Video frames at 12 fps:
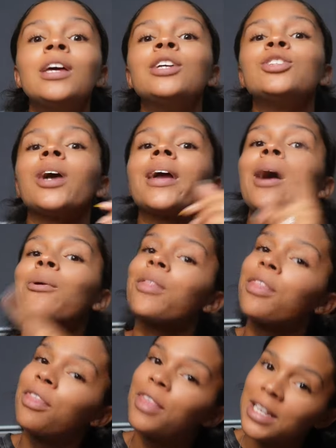check
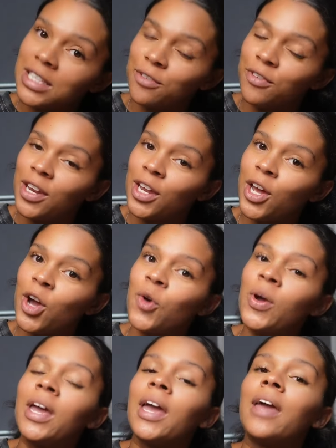out this video,
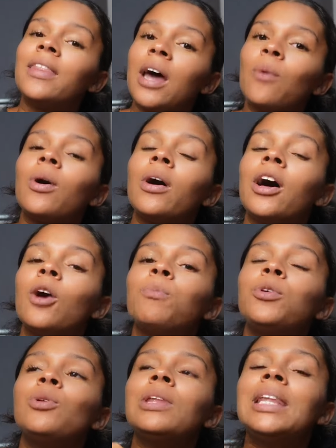and that will help you
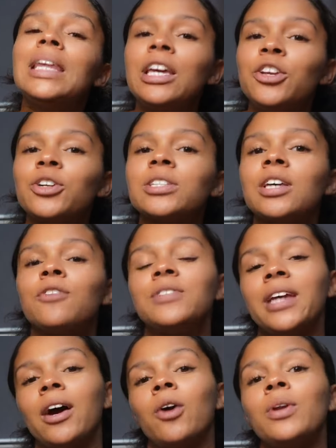lead yourself
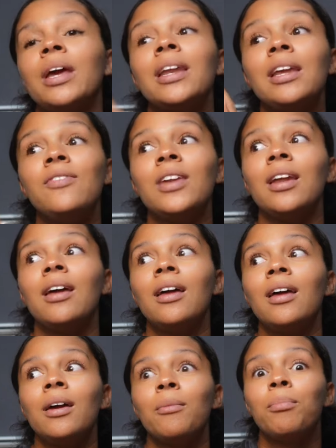down and even
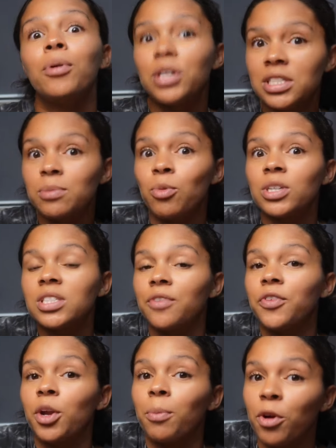put some more stuff in
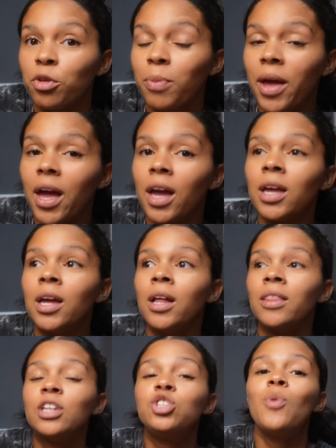your birth bag
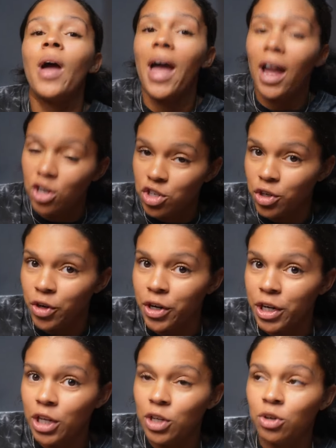that you actually are going to
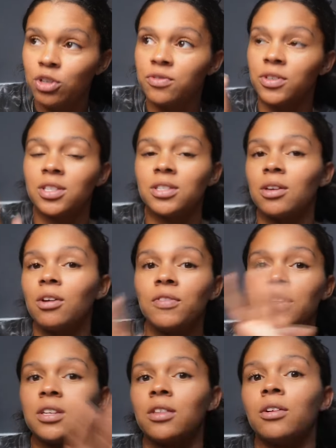use versus all these
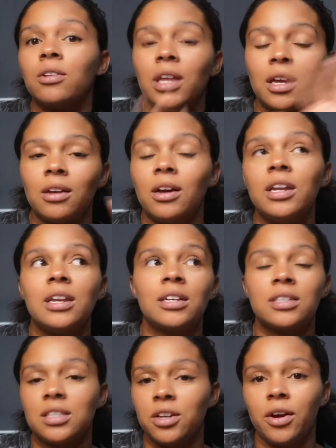other like
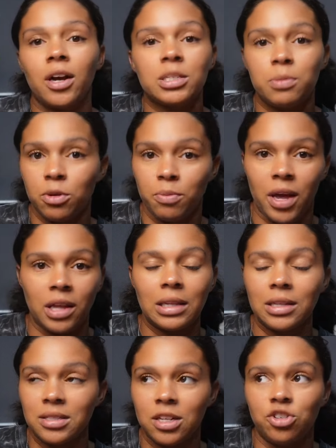unnecessary hospital bag
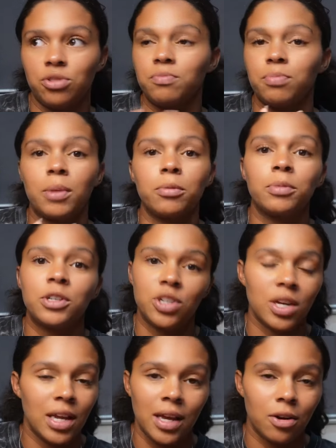lists that you're probably
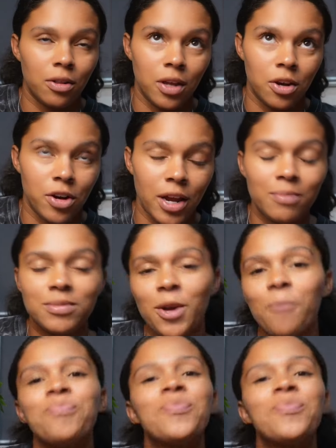checking out on the internet. So,